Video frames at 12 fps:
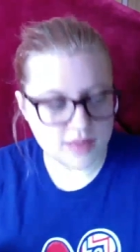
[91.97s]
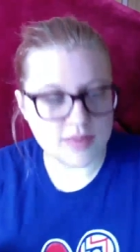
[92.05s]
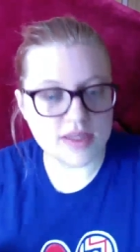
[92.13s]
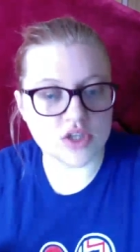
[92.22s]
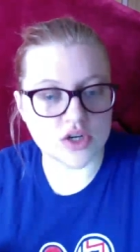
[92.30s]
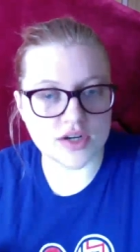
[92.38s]
let
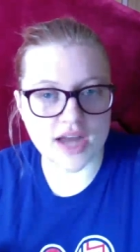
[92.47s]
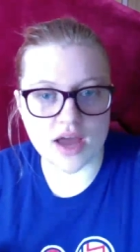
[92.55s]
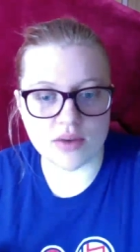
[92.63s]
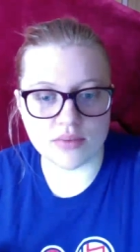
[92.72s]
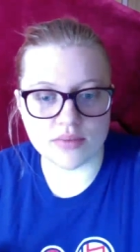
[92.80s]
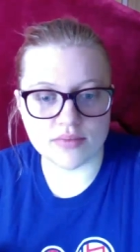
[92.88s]
me turn
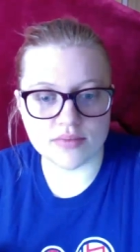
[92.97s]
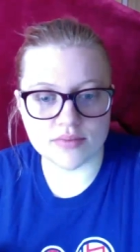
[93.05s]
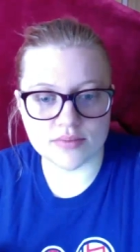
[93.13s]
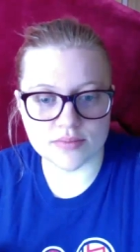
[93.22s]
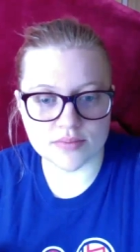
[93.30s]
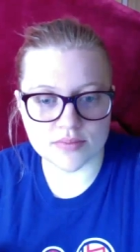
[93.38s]
down
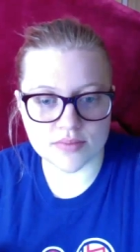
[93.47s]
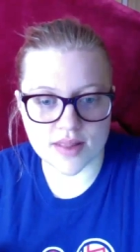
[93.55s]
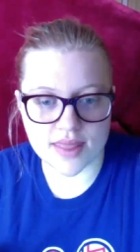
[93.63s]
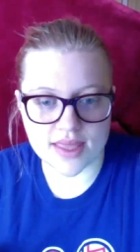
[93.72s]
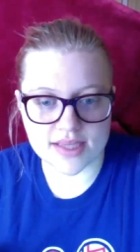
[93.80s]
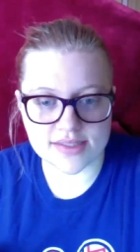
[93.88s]

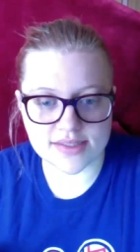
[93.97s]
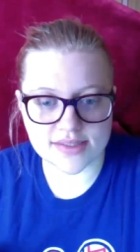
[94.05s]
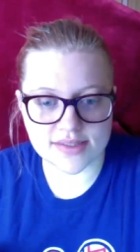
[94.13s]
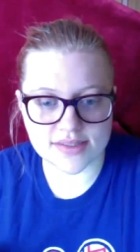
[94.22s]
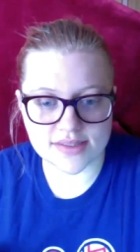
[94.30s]
this.